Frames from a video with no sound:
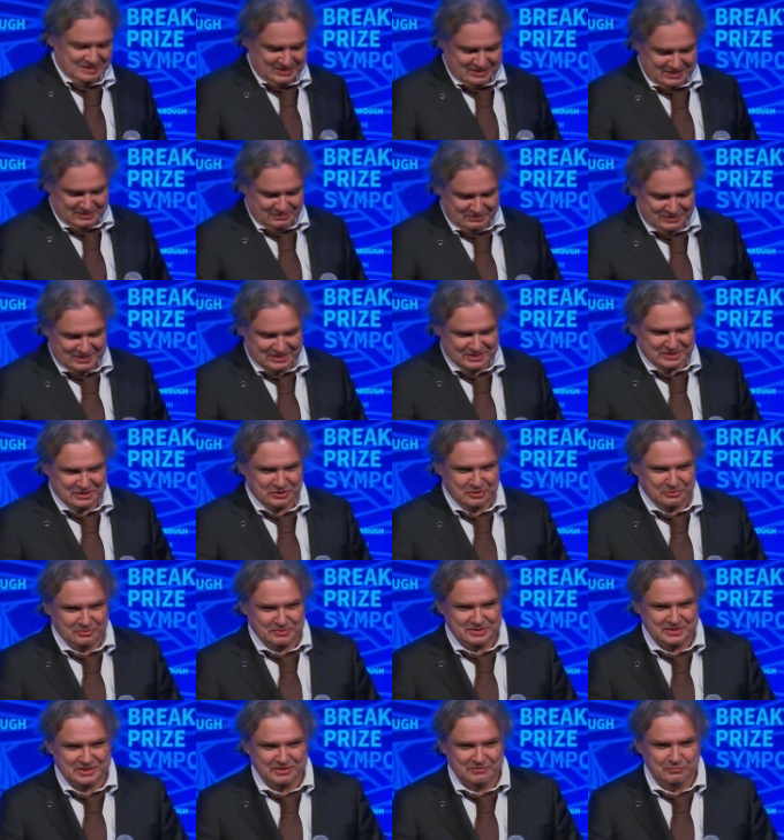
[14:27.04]
in some sense, the
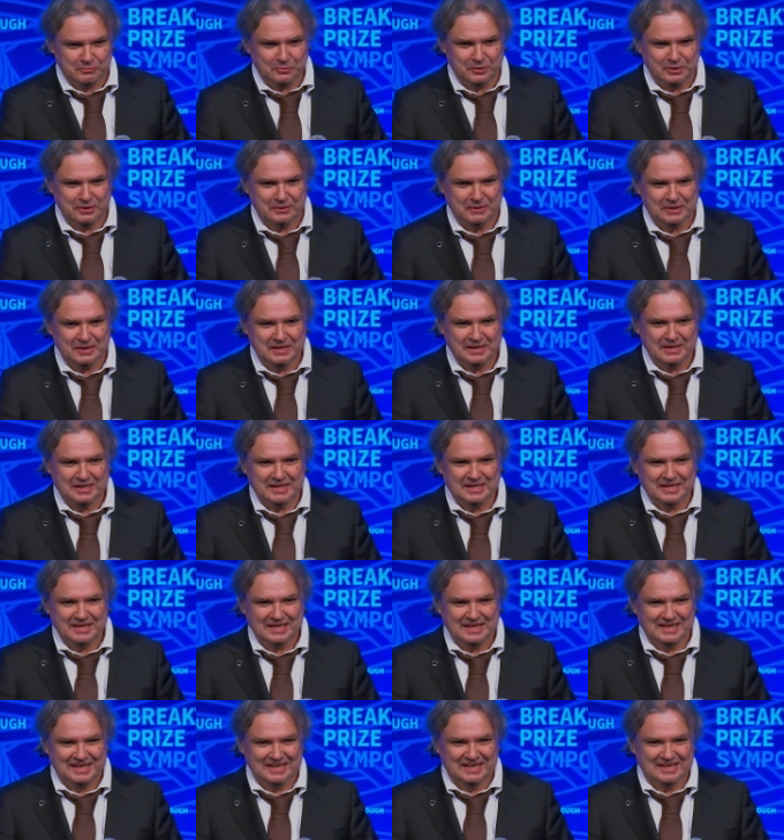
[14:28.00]
humans have won.
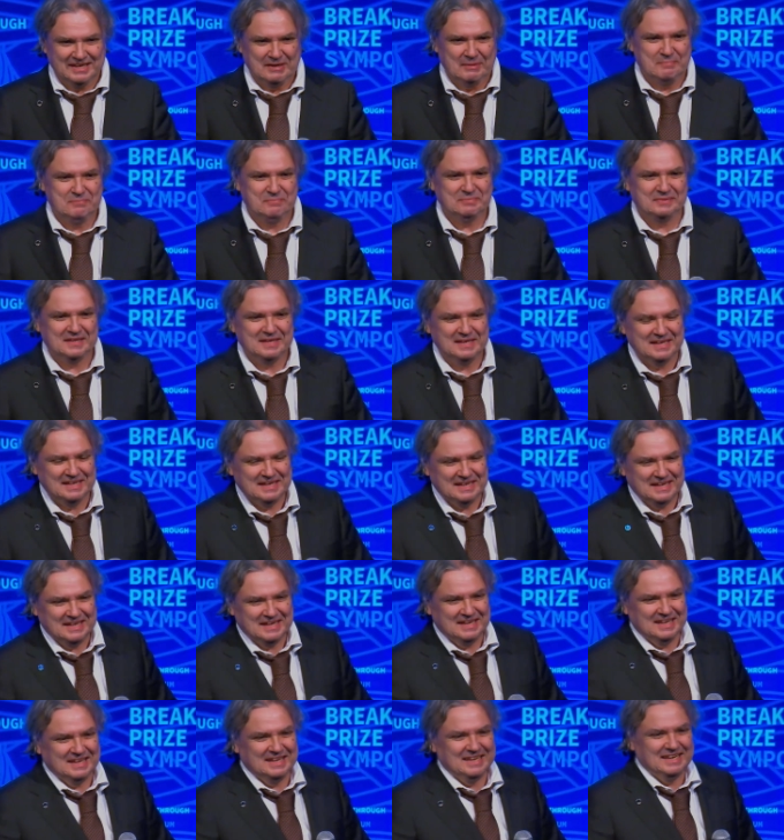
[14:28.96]
Uh,
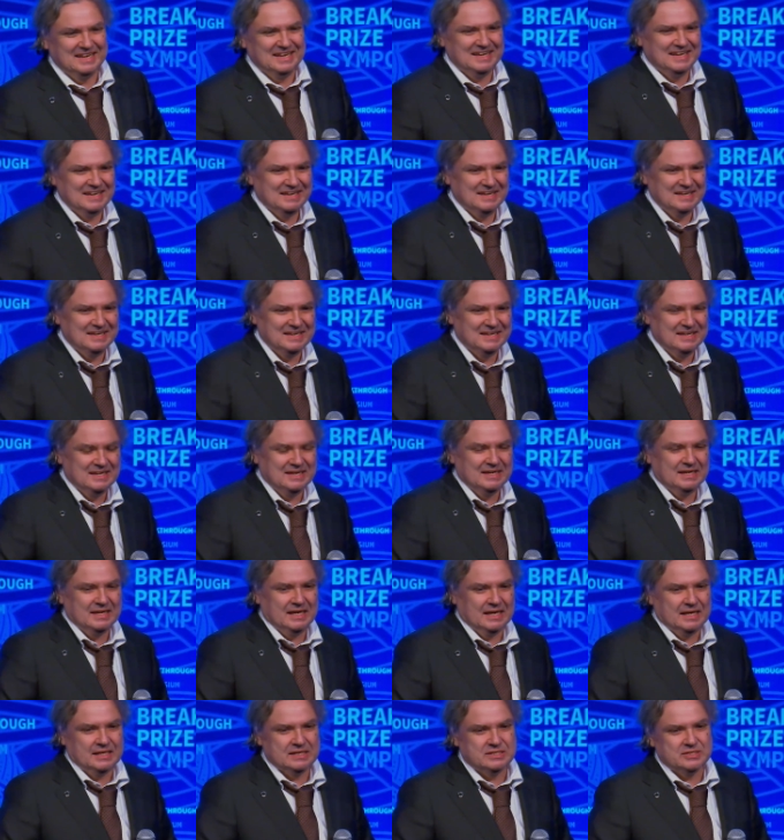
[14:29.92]
uh,
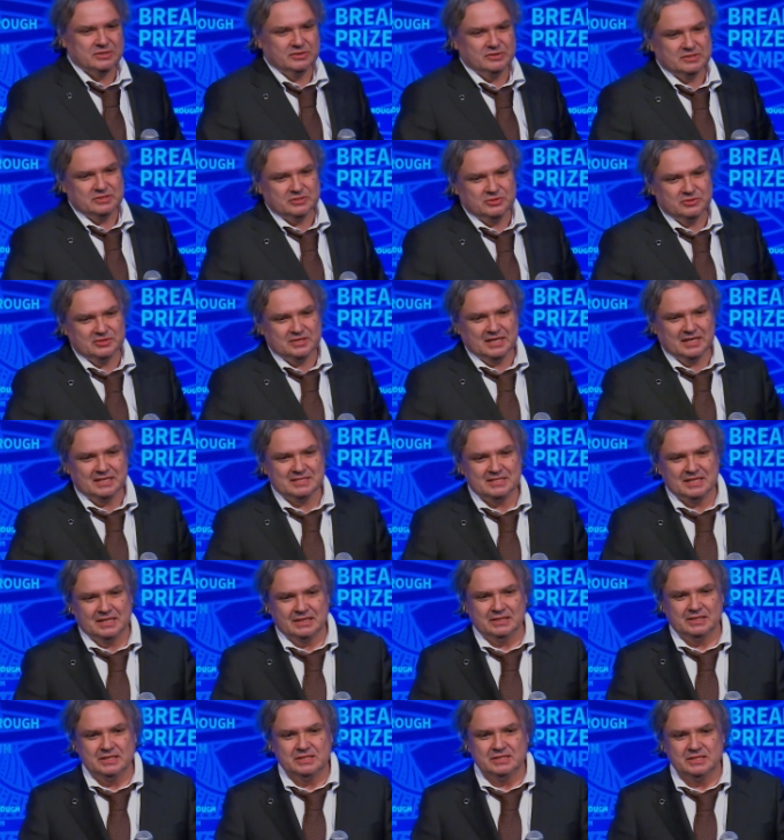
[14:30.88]
and so, so there are
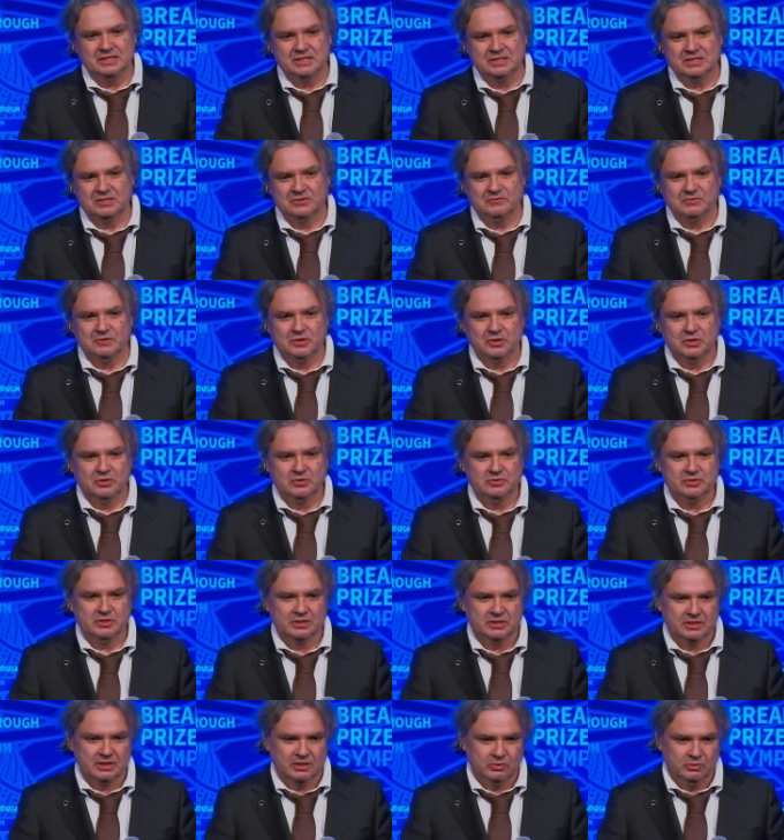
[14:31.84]
exactly six of those,
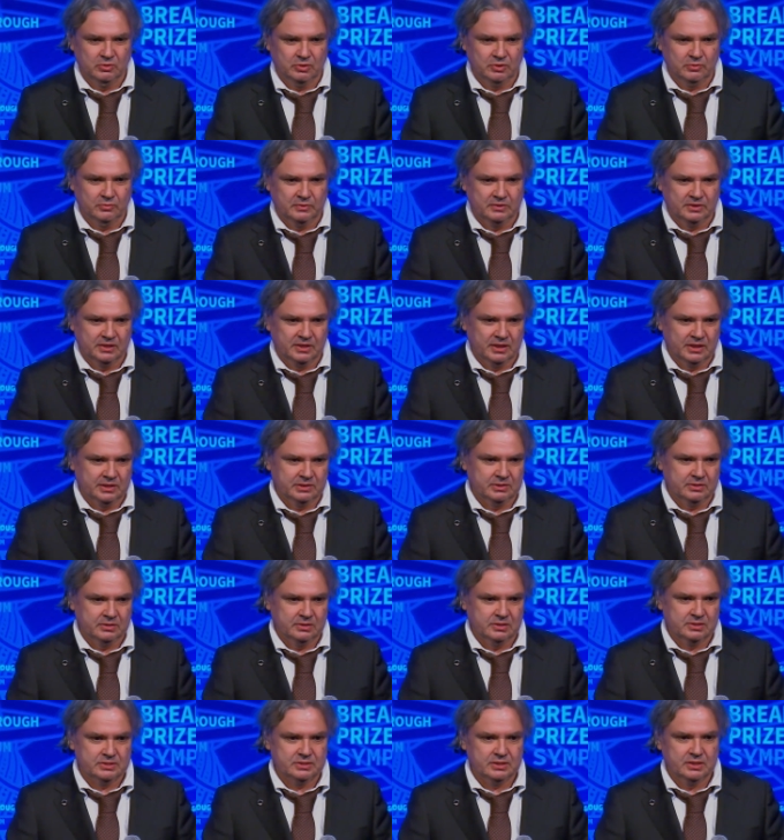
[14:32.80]
and they're all
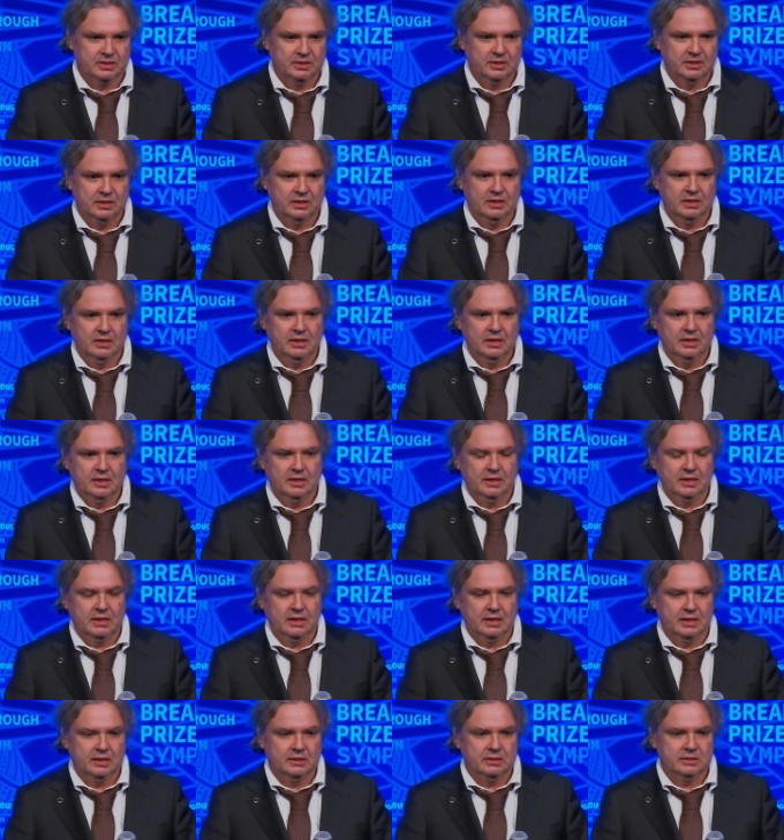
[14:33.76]
quadrilaterals.
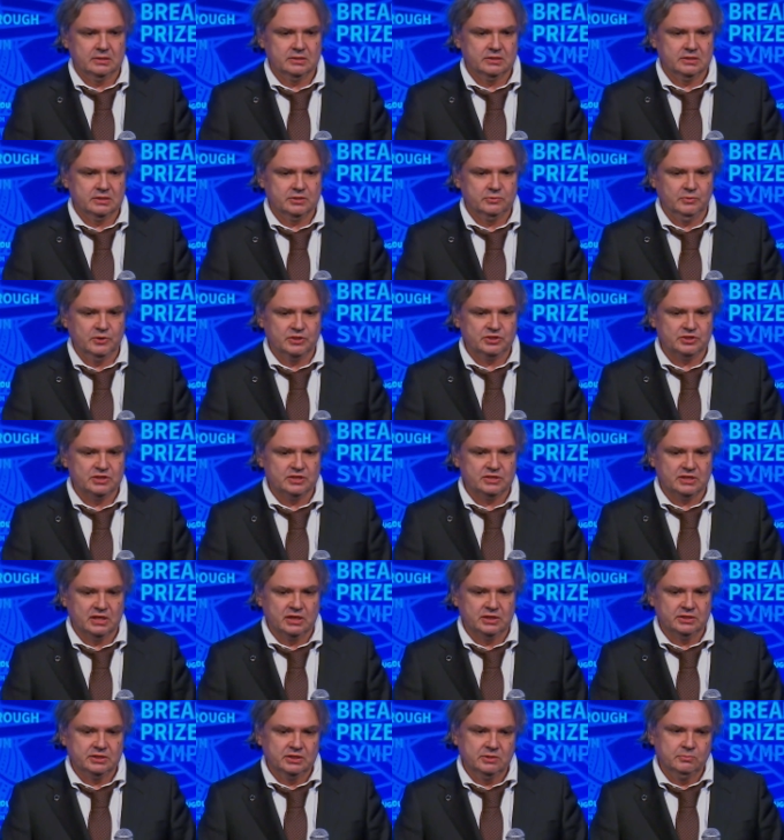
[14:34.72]
And the question is,
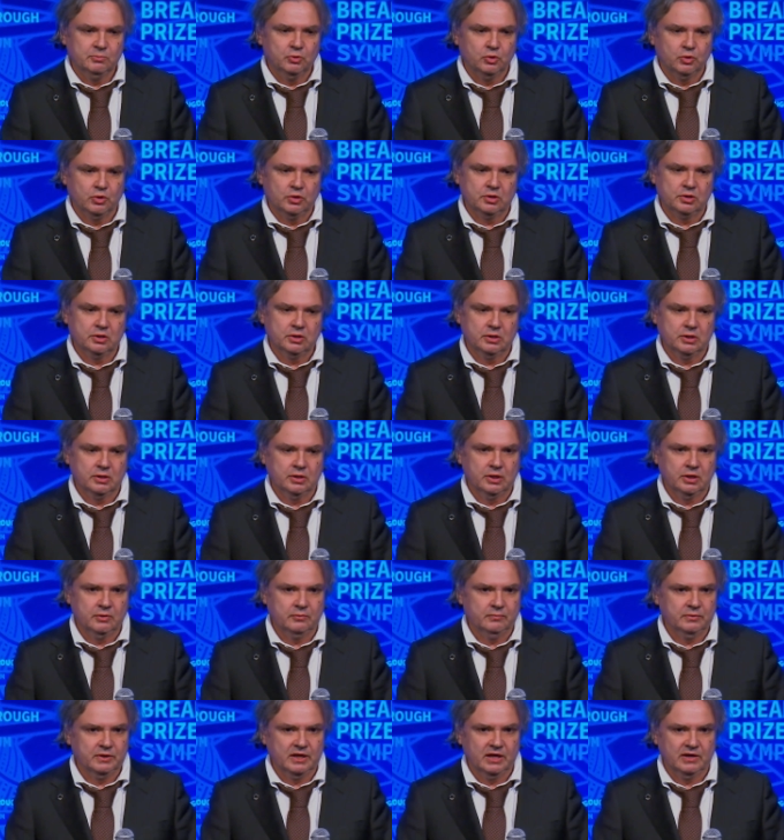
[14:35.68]
are there more?
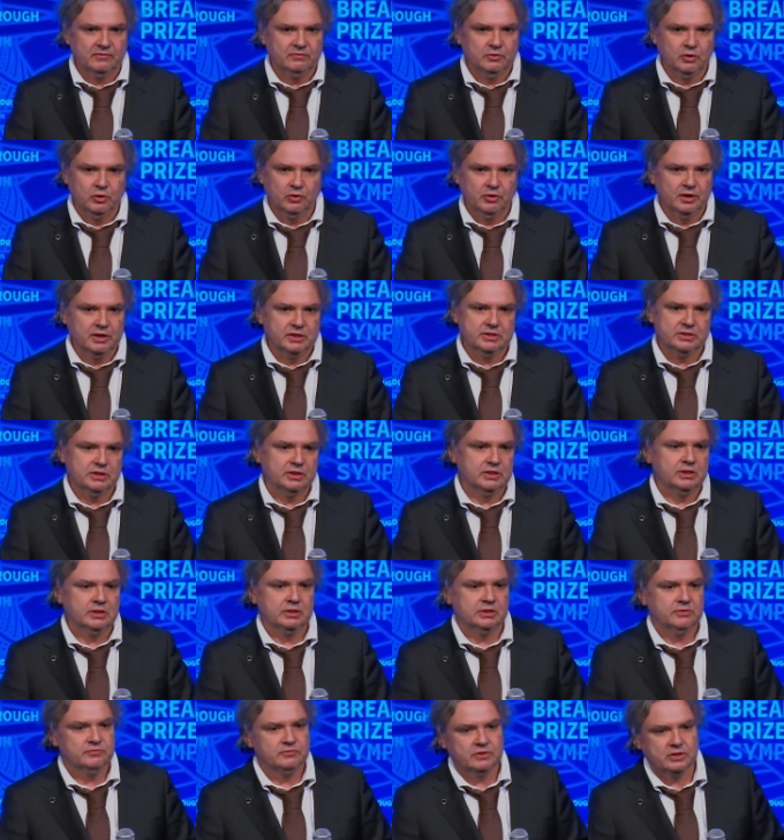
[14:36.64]
Uh, we have no
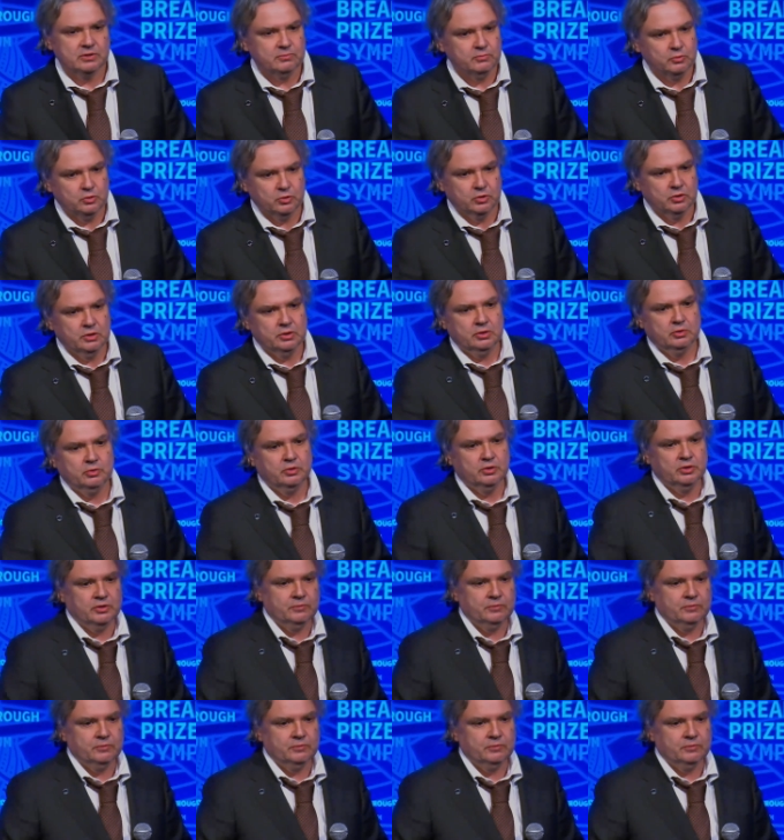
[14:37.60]
idea if there are more, or